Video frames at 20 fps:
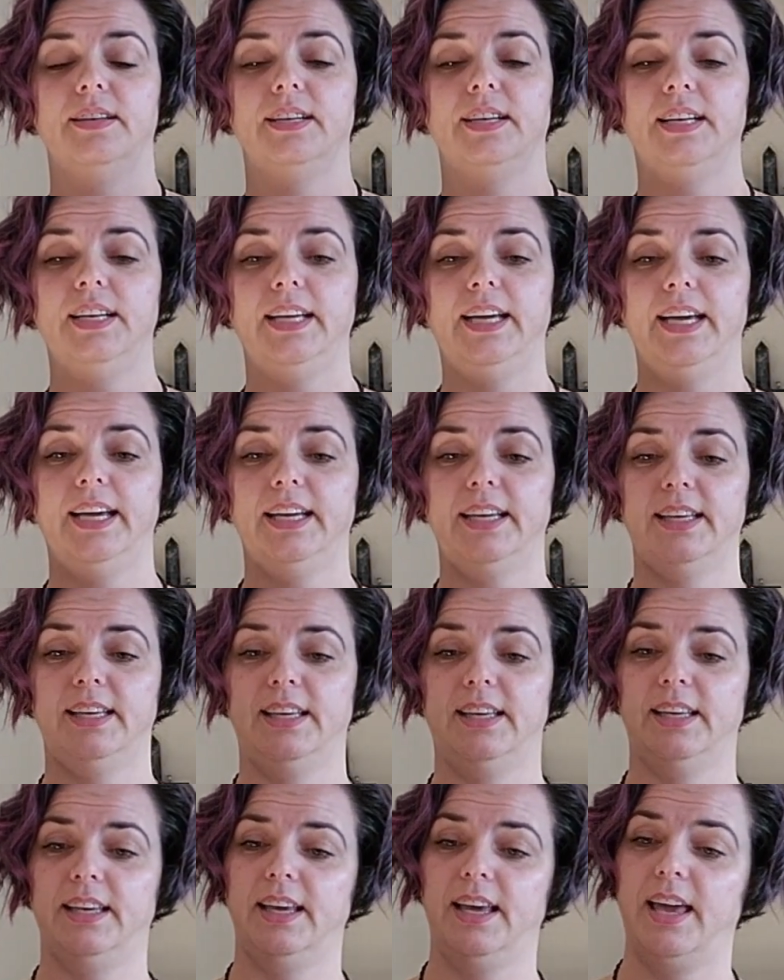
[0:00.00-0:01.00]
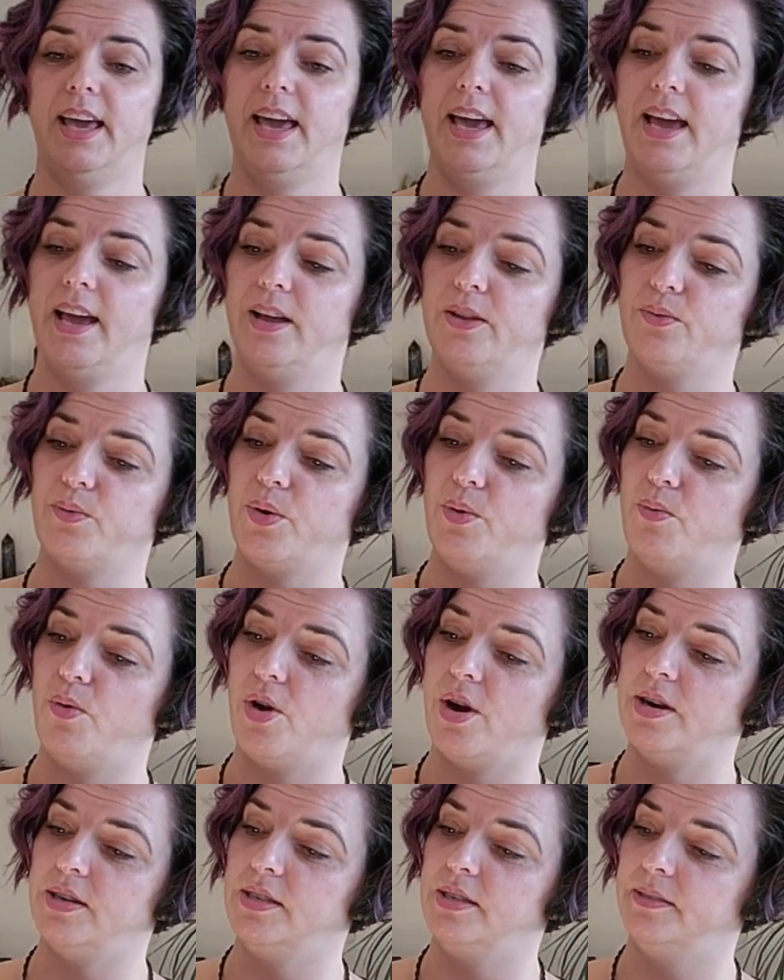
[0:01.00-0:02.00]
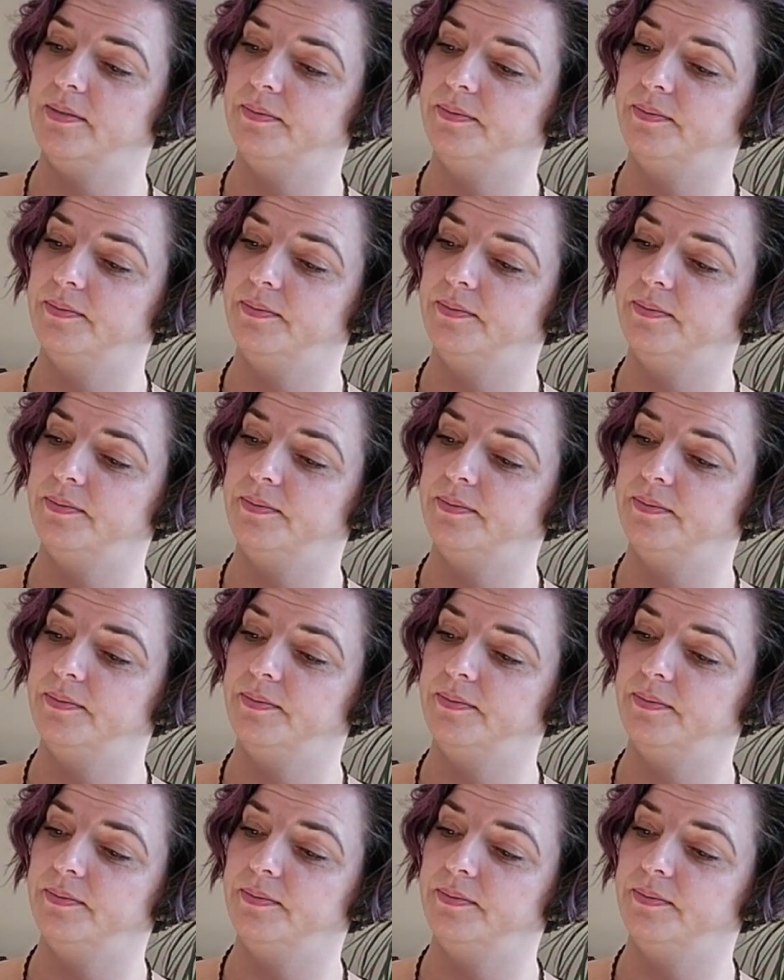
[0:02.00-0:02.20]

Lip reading: click, and reward.